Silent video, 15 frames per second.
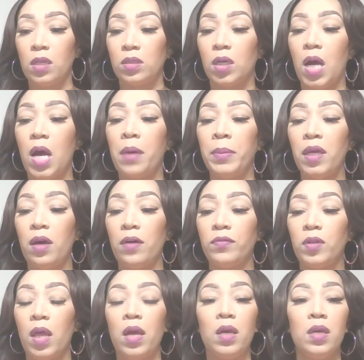The coming of
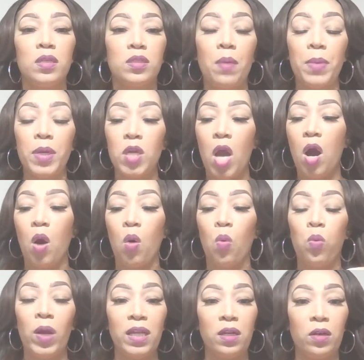the, some of y'all are
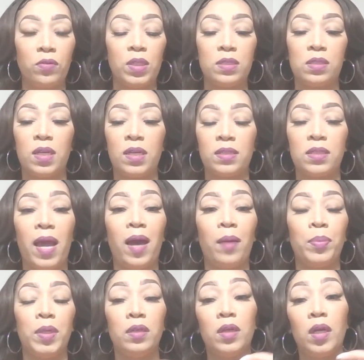waiting on these things to
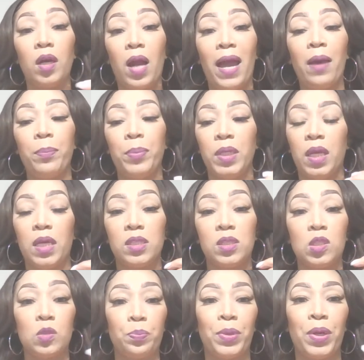happen, and they are happening in
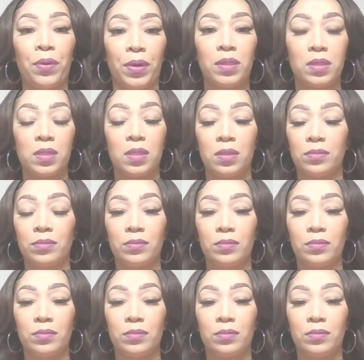spirit.